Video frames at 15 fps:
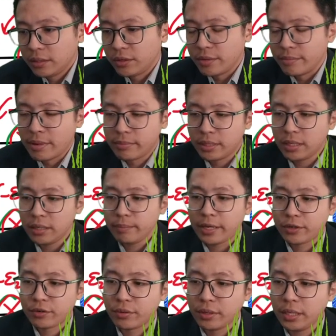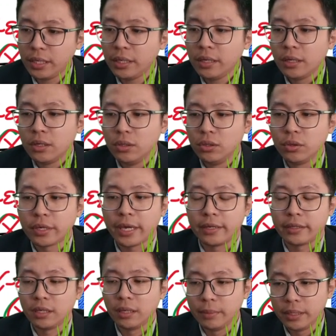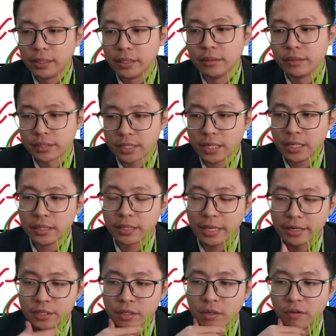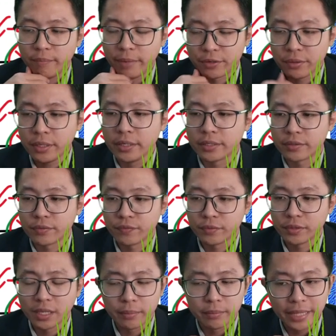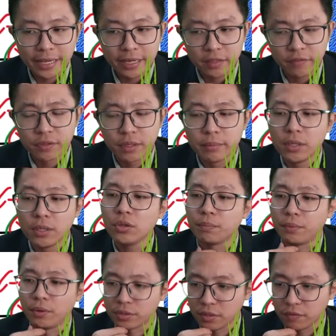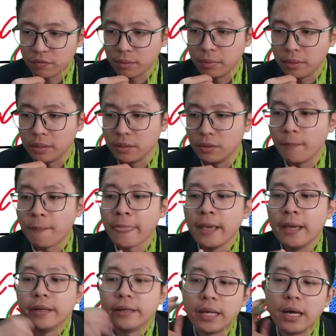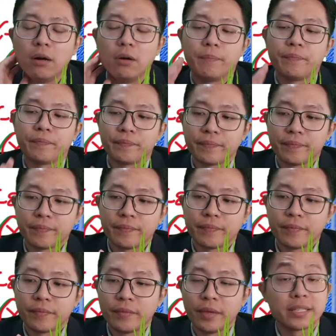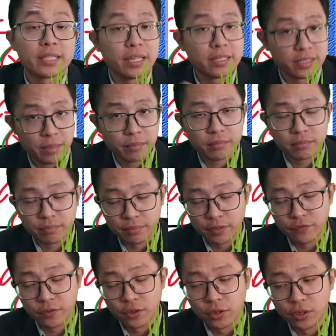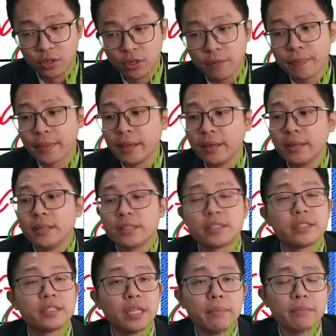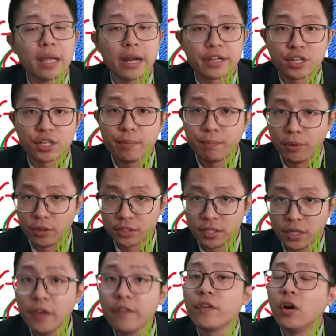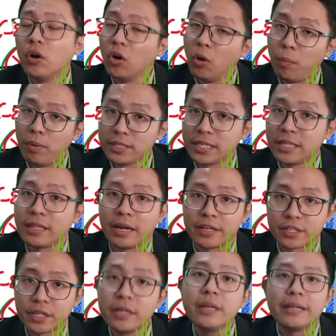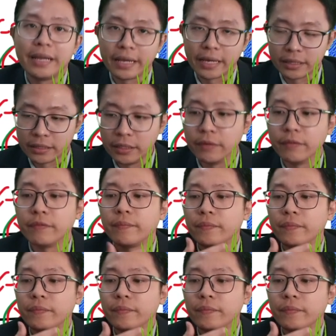Remember, battery, look at terminals. The direction of battery is negative terminal to positive terminal. Now, as I said before, same direction positive, opposite direction negative.